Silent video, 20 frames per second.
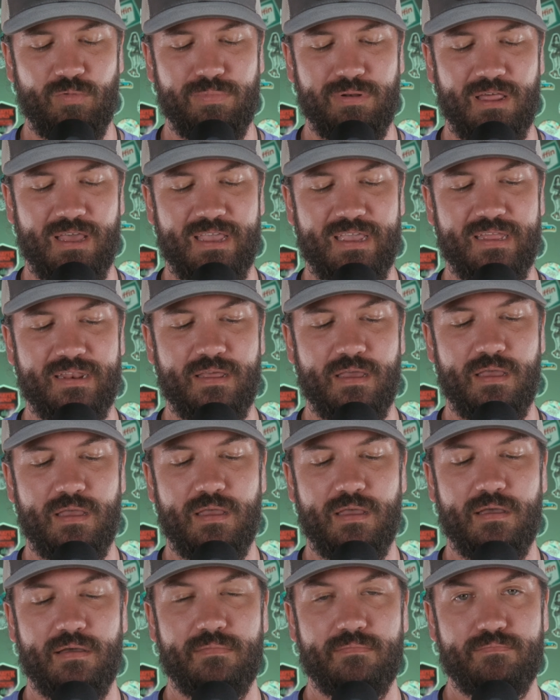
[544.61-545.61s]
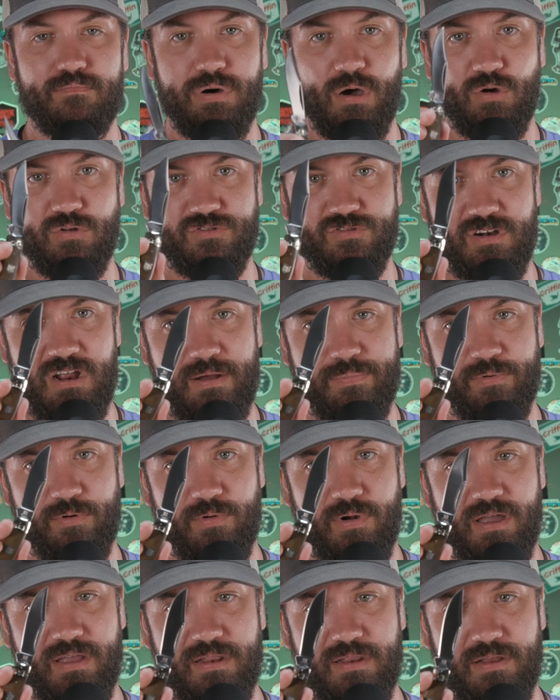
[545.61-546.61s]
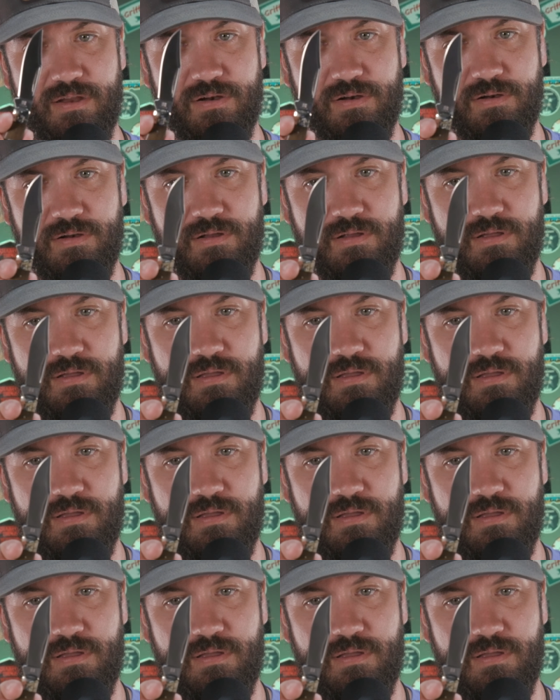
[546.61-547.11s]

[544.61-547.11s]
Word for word: blade bow trapper right here.